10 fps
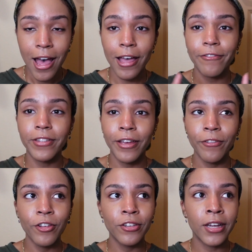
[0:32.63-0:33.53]
I've
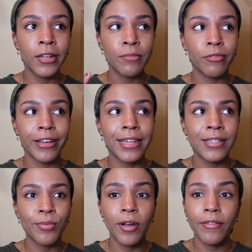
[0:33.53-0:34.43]
never done
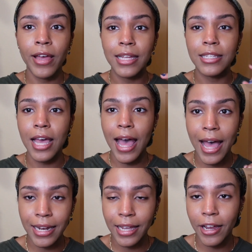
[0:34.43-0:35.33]
braids where I've had to
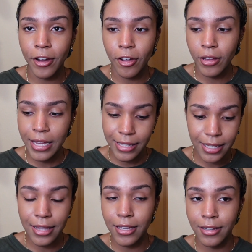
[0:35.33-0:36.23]
add hair
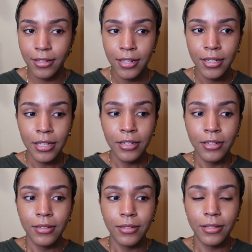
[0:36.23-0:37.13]
into the
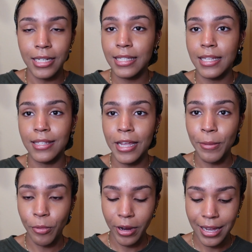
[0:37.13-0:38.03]

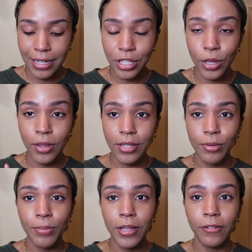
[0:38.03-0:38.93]
existing braid. So this
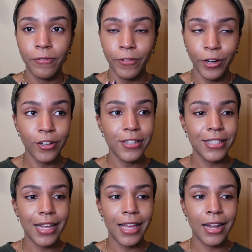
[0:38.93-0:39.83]
will be a
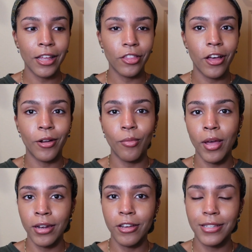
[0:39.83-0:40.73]
first, and I thought,
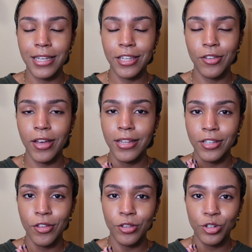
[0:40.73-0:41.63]
why not take you guys
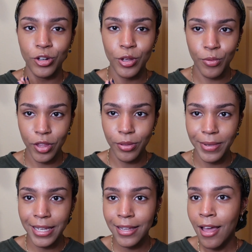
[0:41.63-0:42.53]
on the journey with
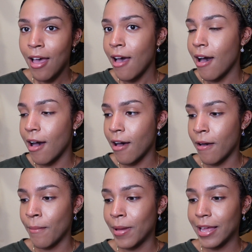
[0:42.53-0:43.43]
me?
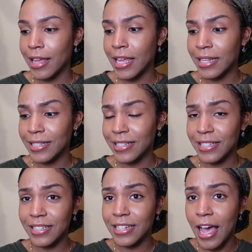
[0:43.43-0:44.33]
It
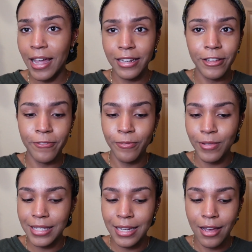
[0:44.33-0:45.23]
kind of
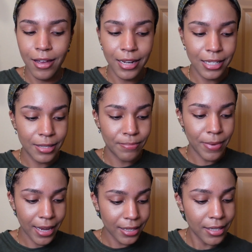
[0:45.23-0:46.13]
was an
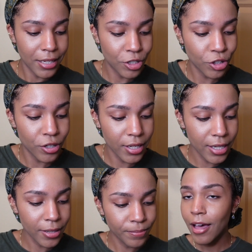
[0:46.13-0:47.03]
unexpected journey.